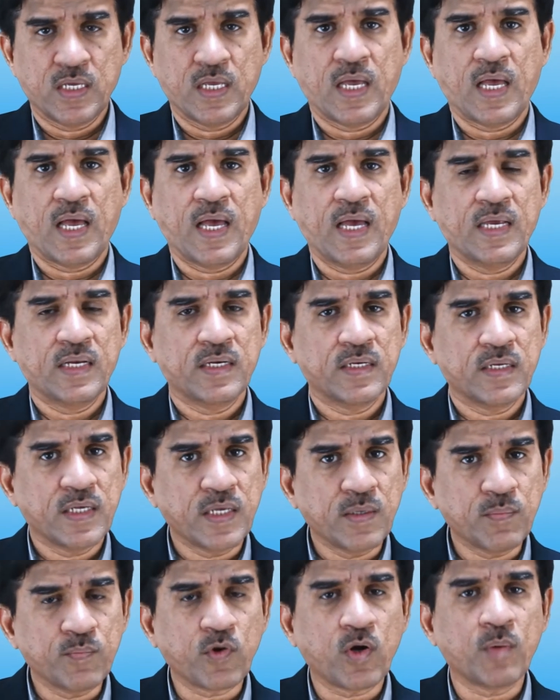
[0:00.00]
and
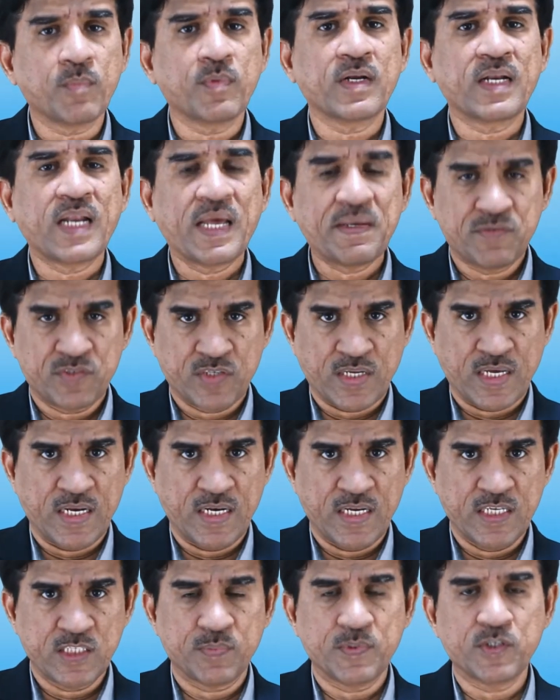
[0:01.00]
improper
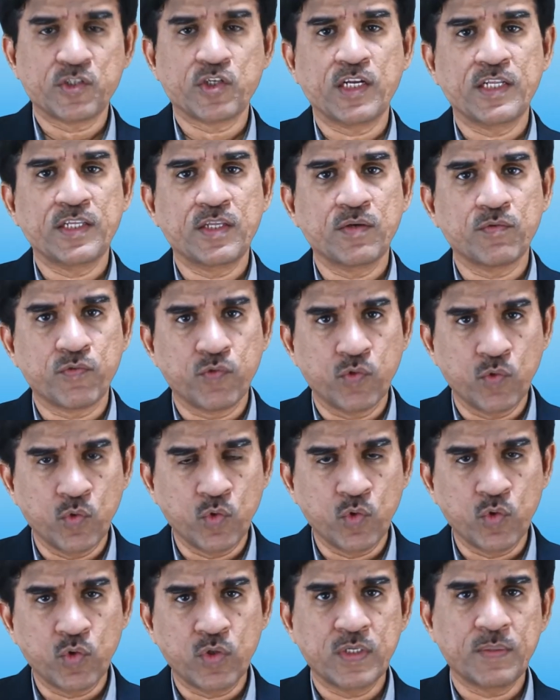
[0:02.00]
lifestyle, especially the
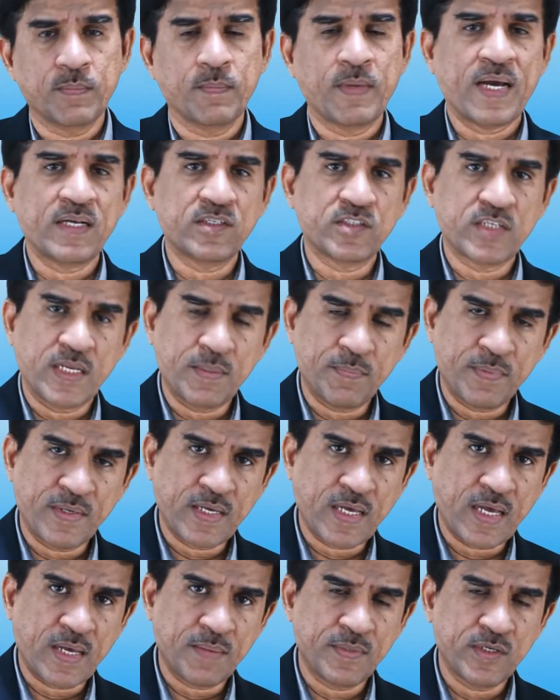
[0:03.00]
food, bad sleeping
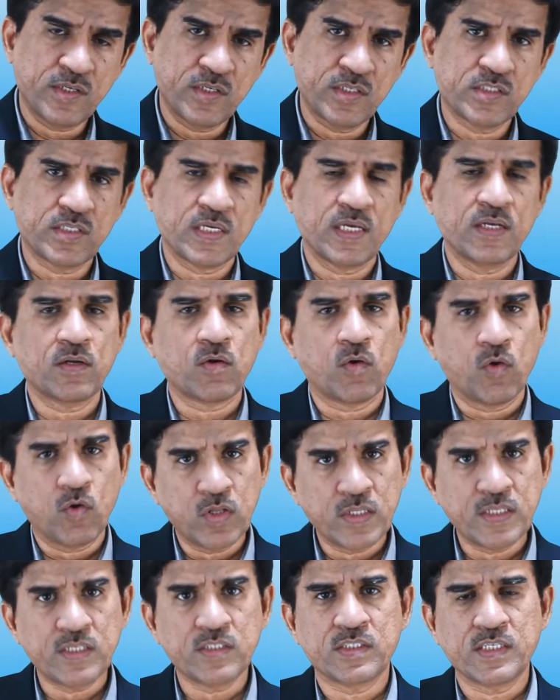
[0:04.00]
habits and
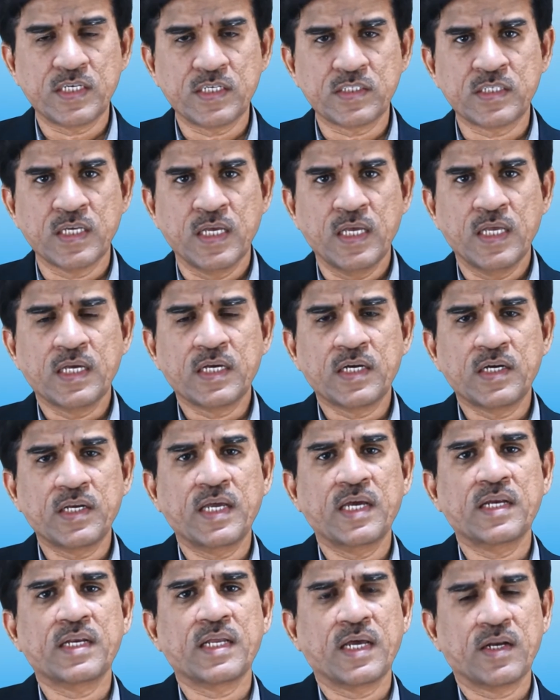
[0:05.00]
all these things,
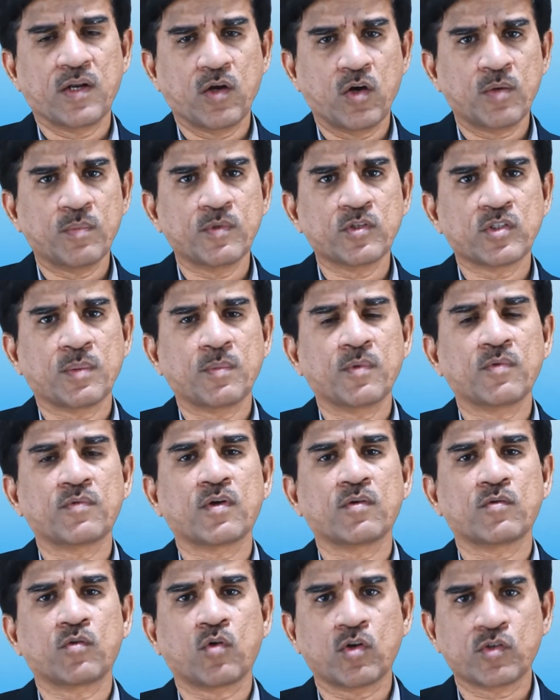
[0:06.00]
create enormous amount
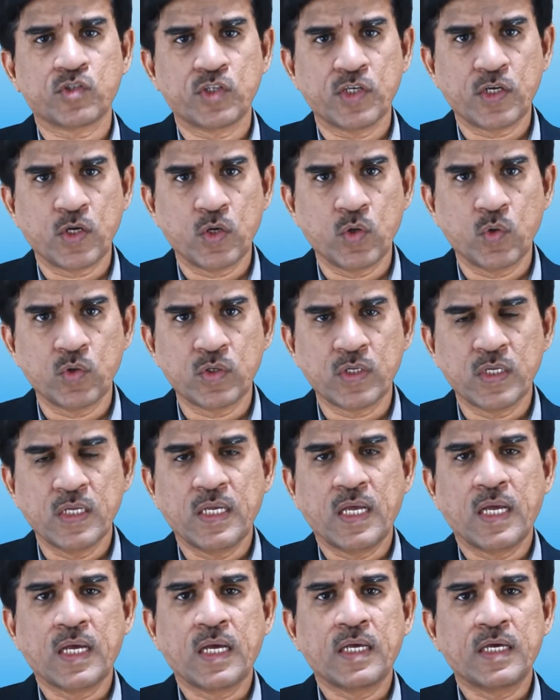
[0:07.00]
of toxic load.
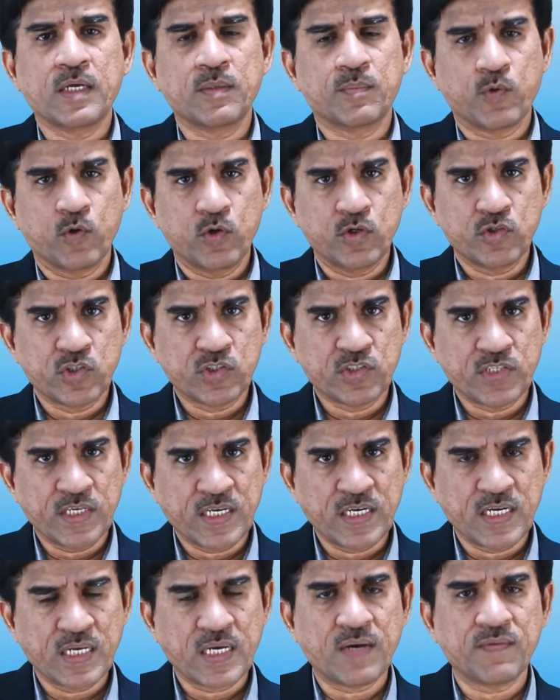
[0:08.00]
It produces
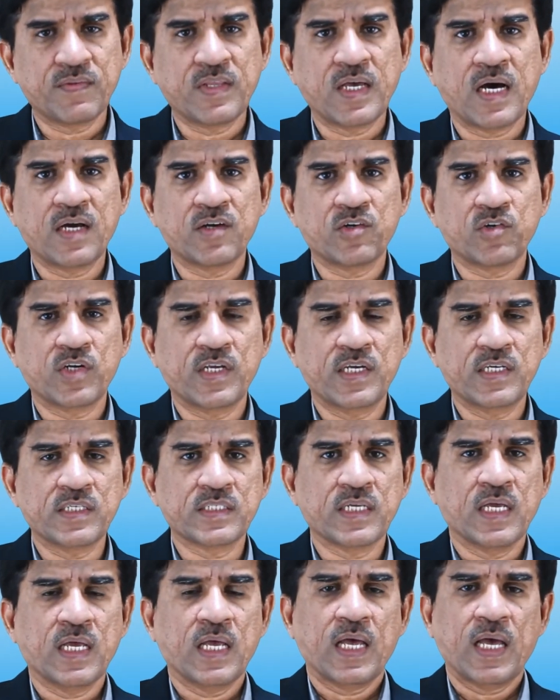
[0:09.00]
thickening of the
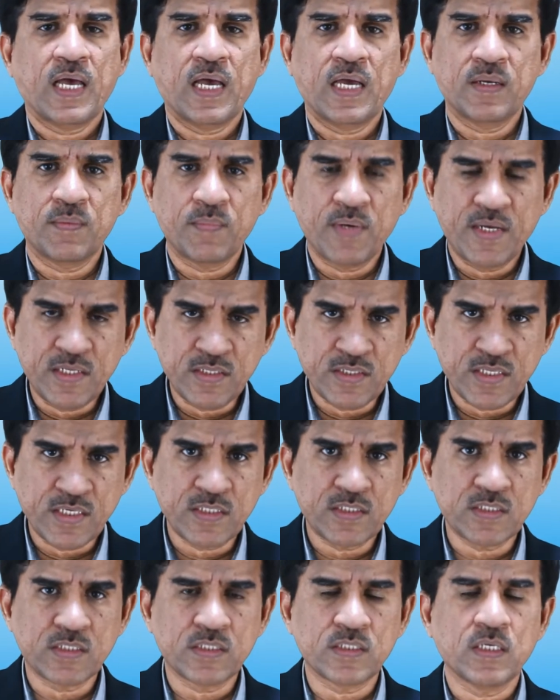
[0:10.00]
arteries, and many
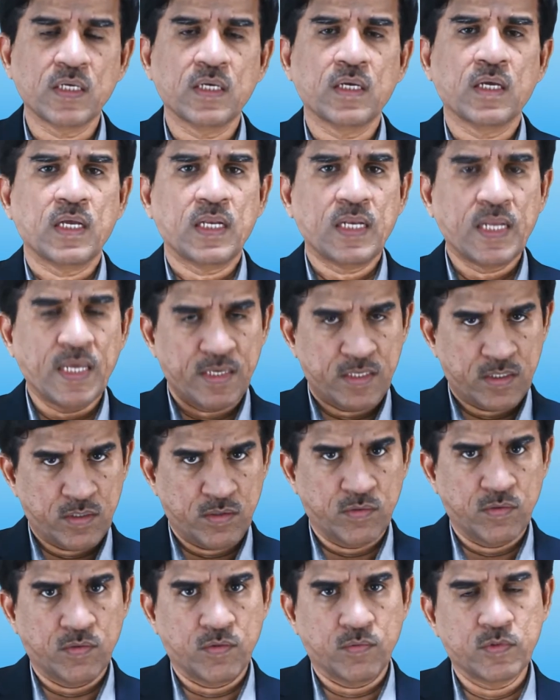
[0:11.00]
things like
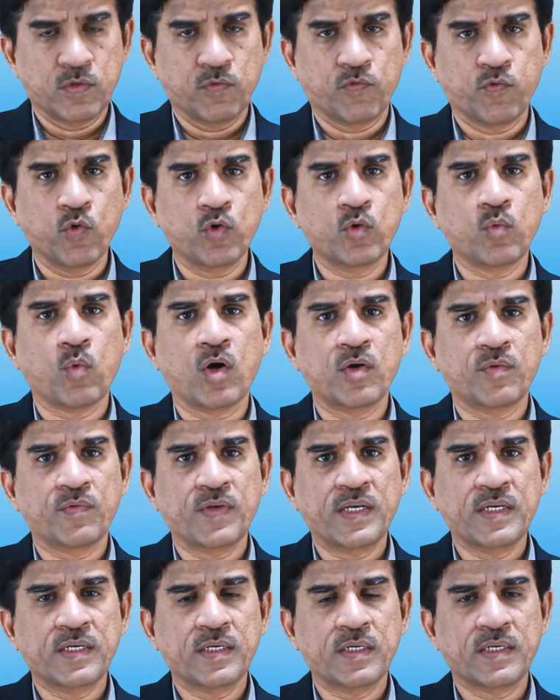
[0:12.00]
the food what
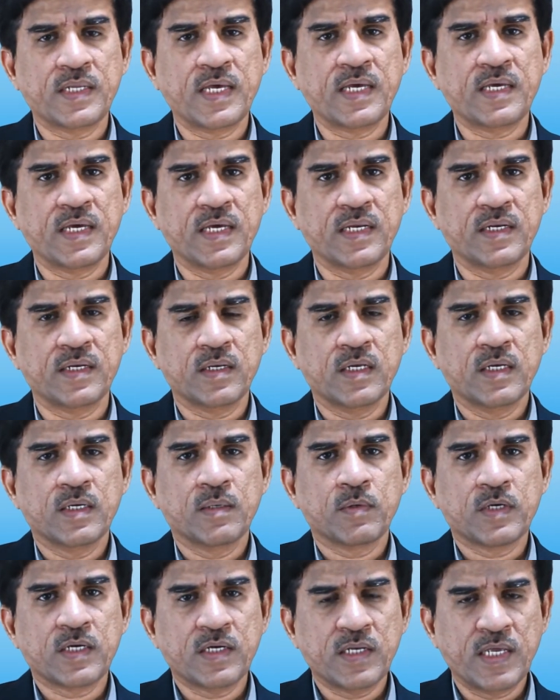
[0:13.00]
we take in
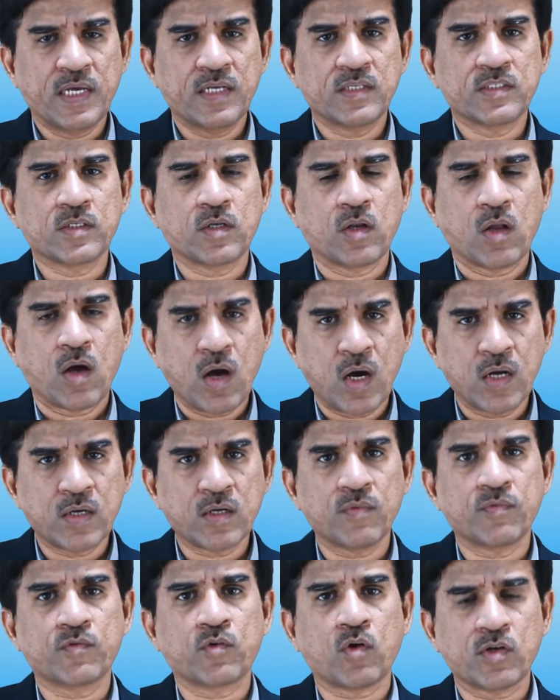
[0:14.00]
creates lot
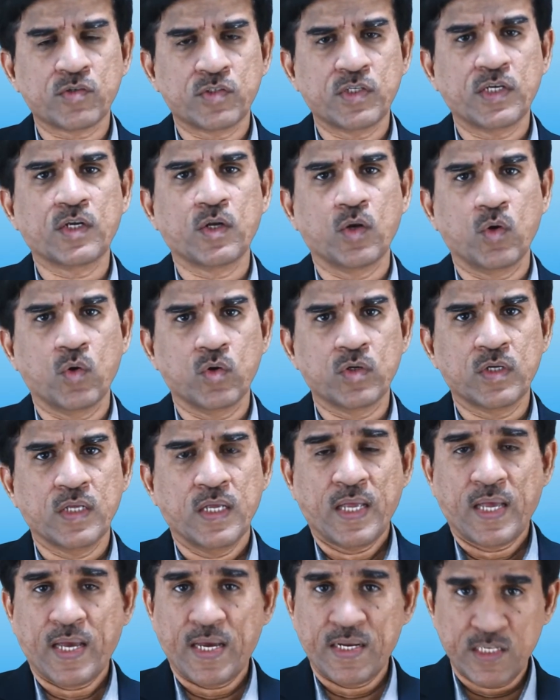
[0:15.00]
of toxic load,
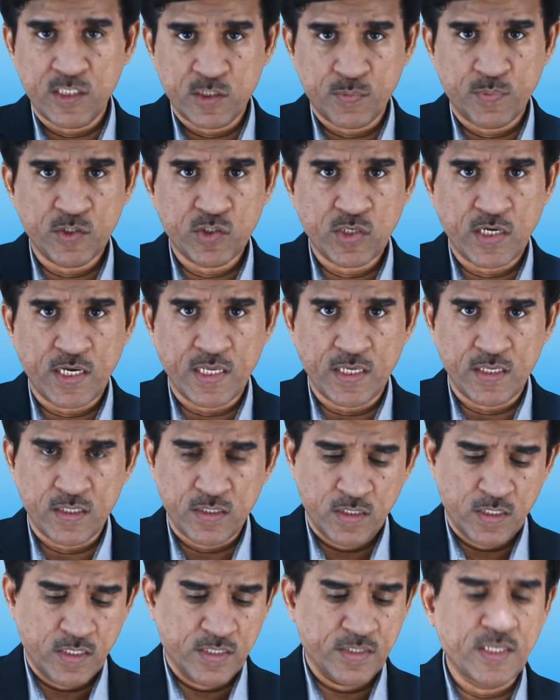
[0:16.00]
and
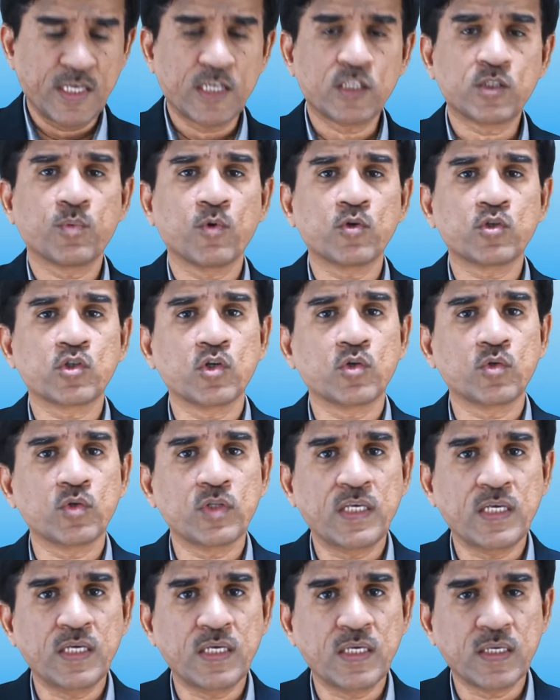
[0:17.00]
especially the exposure to
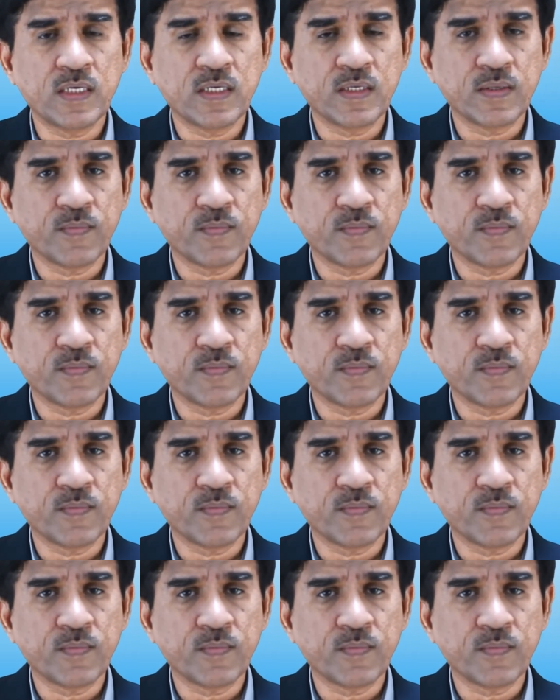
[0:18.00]
the